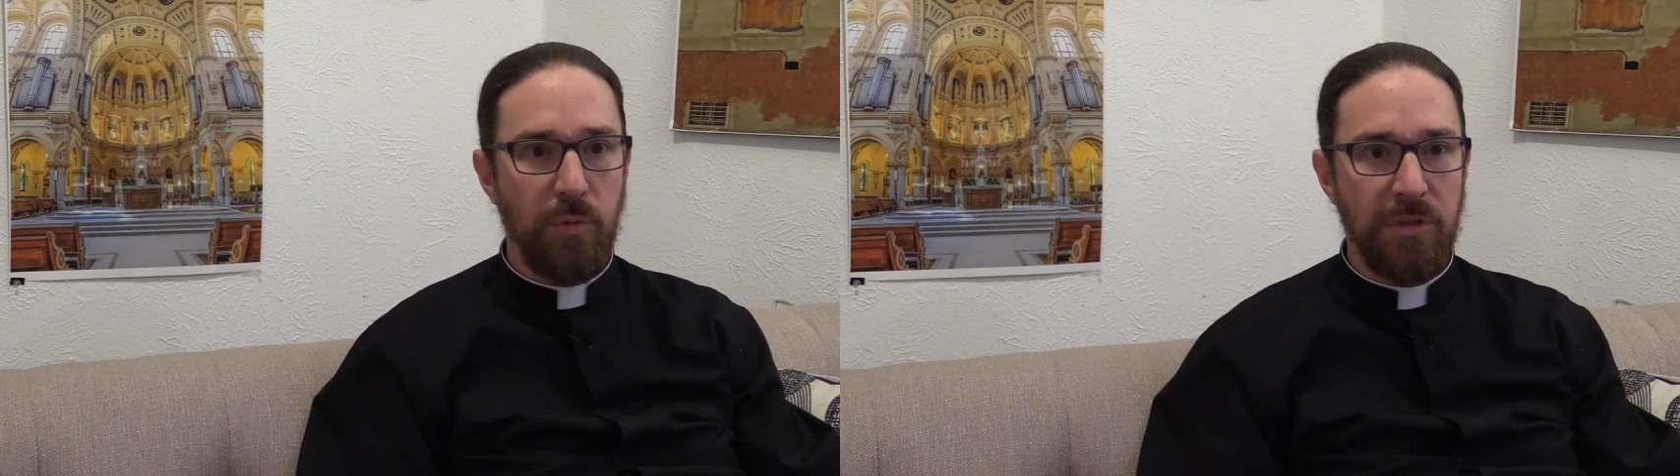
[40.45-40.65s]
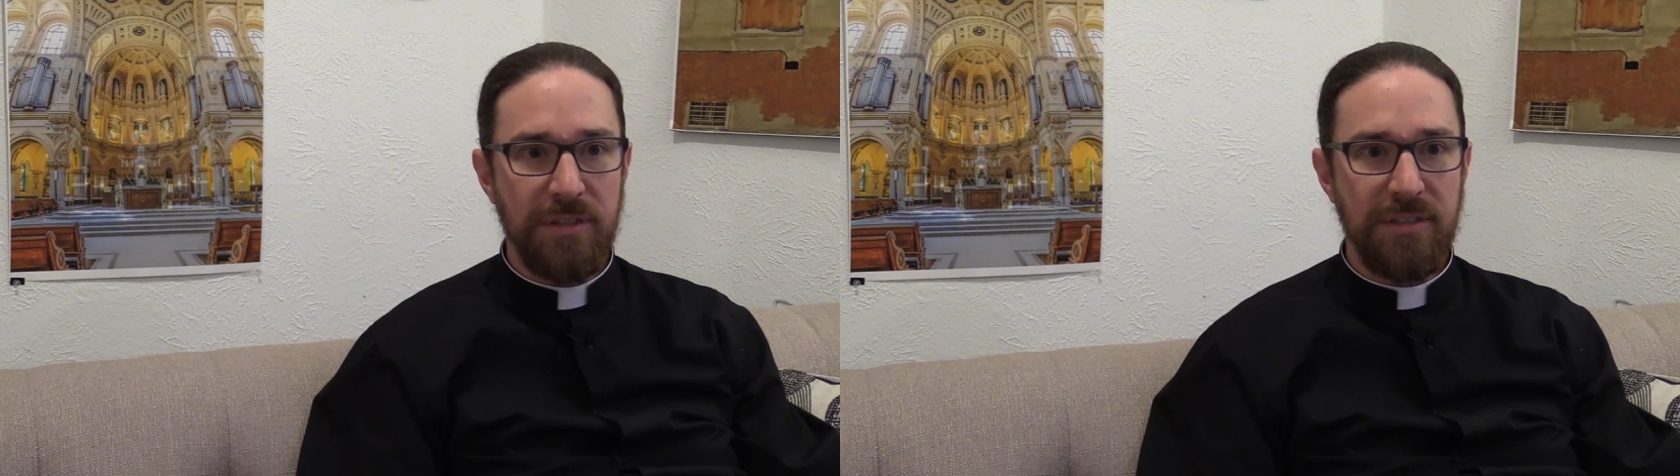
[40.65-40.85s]

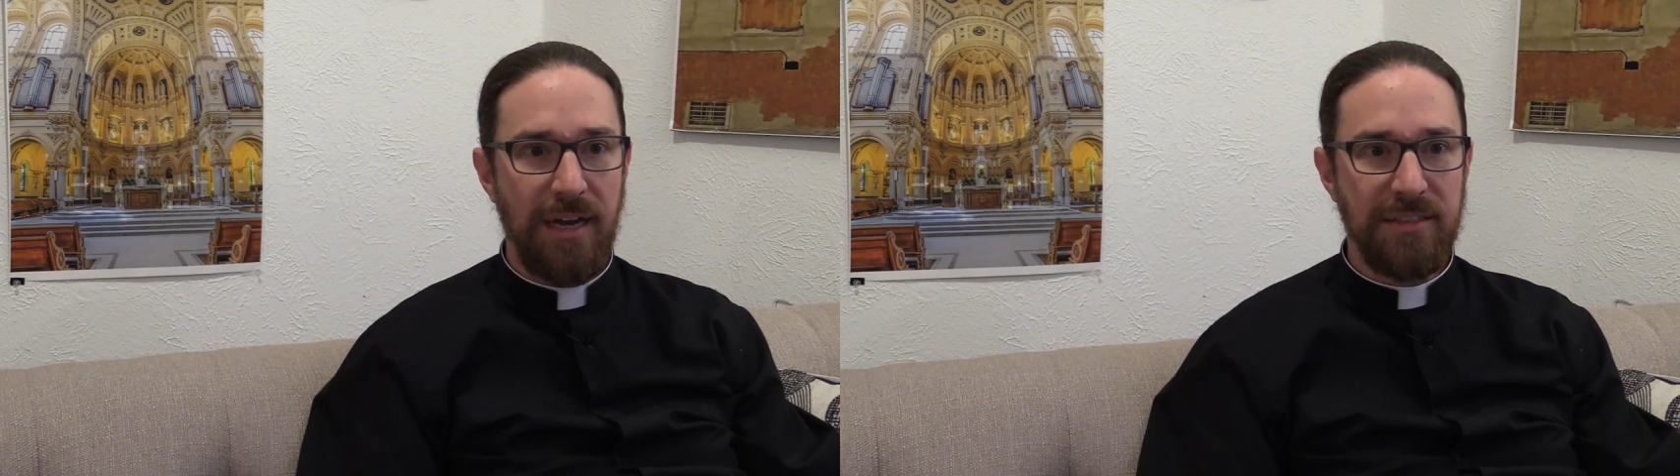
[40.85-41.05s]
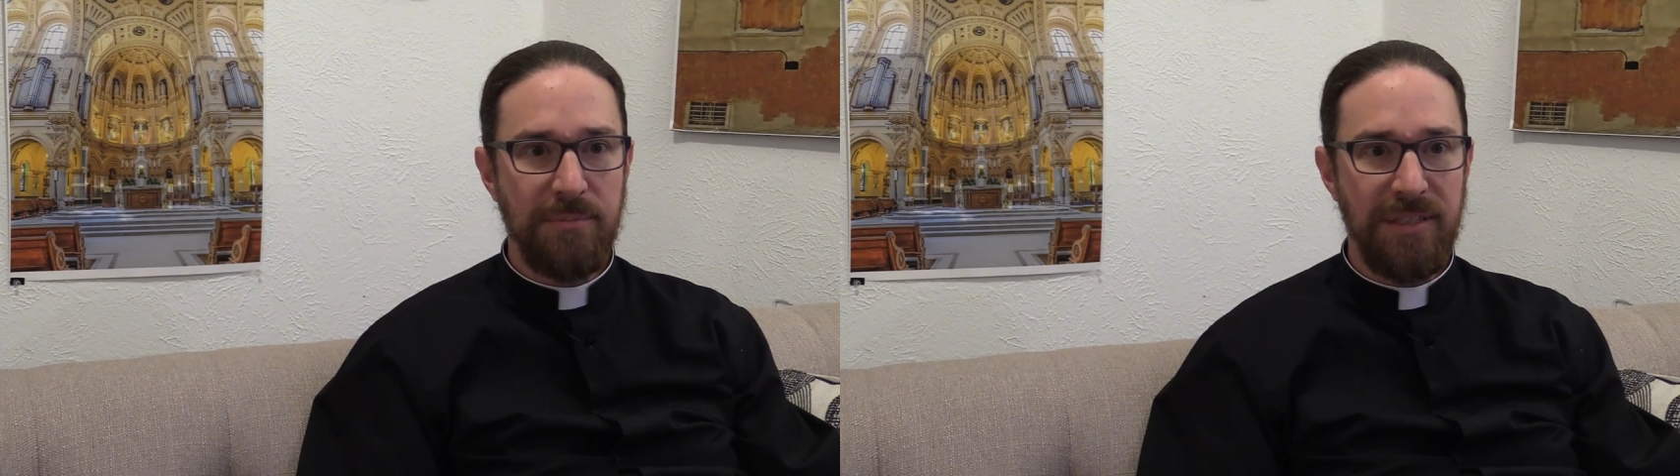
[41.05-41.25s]
Well, then
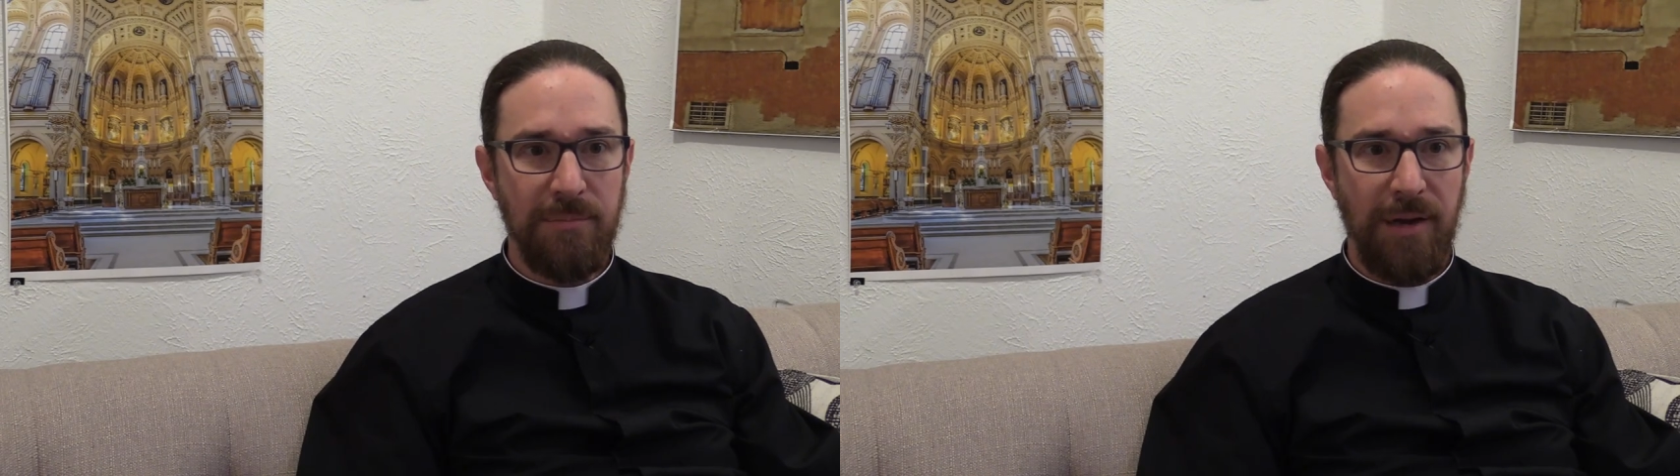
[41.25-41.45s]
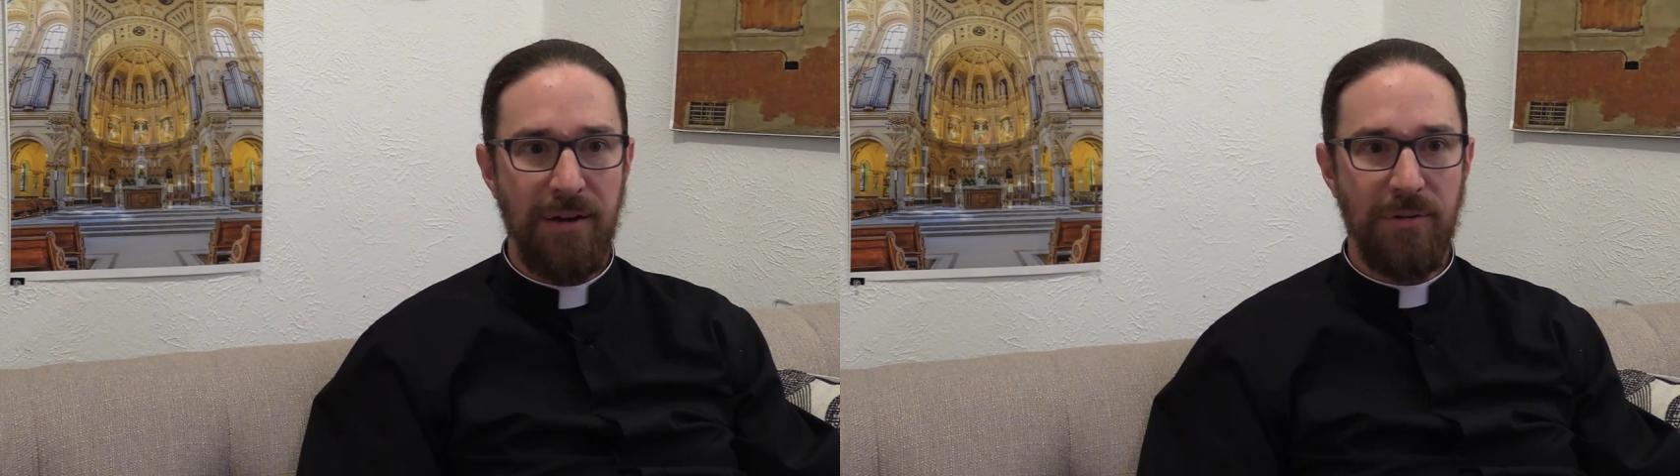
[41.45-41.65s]
talk to me
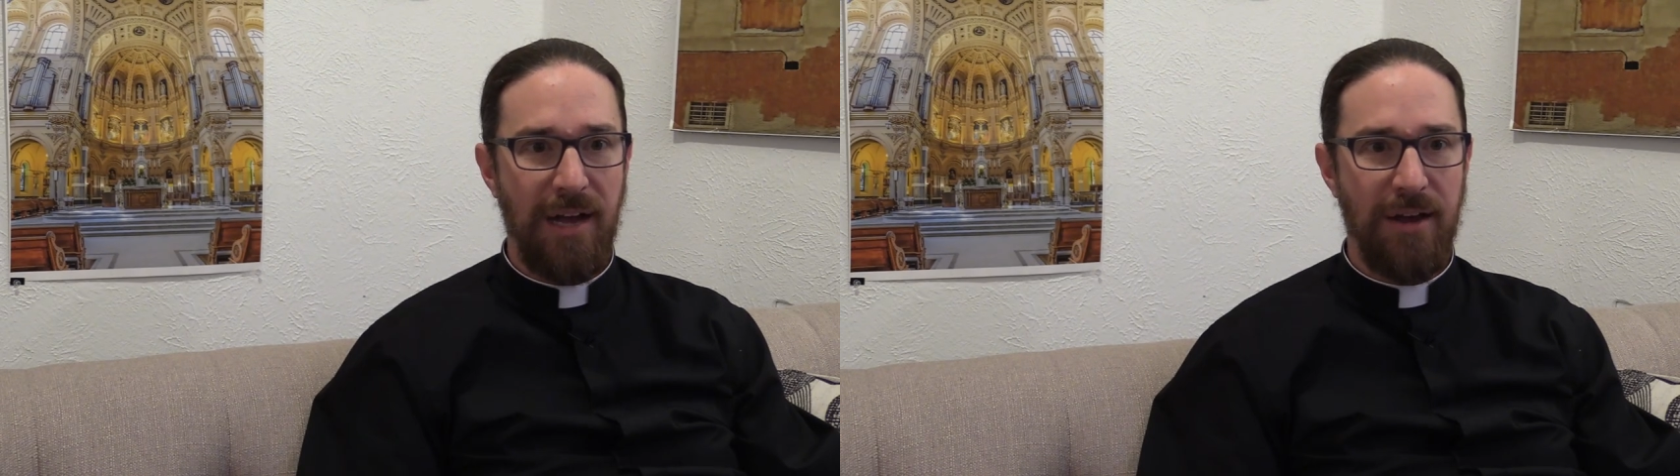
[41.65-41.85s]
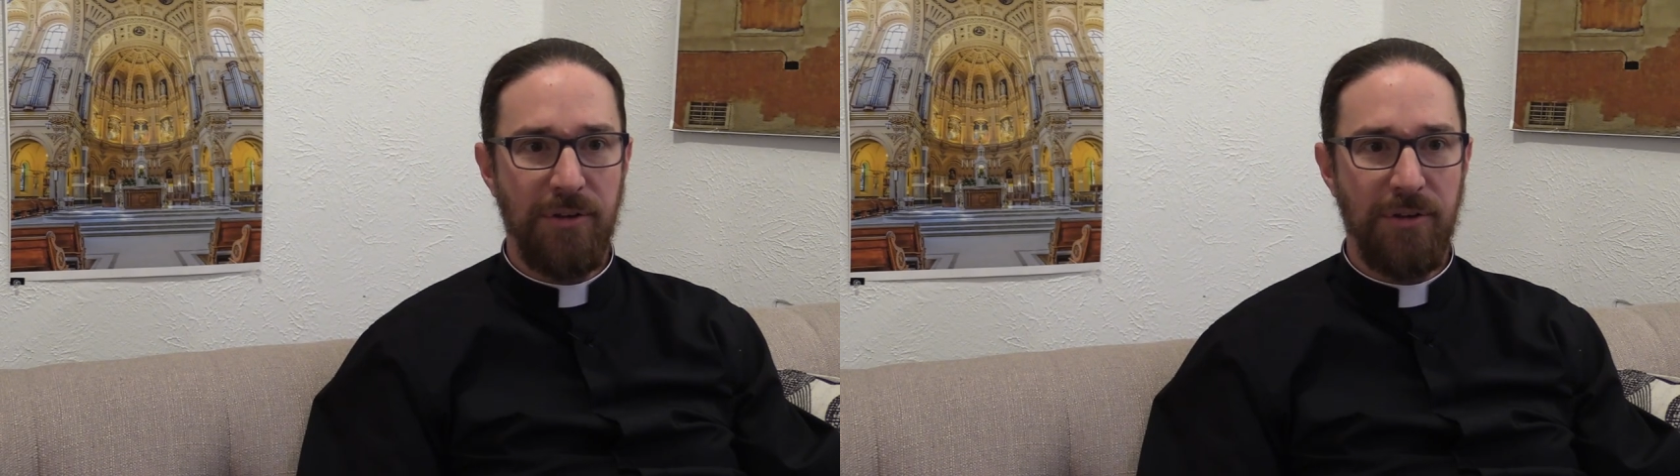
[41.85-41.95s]
about how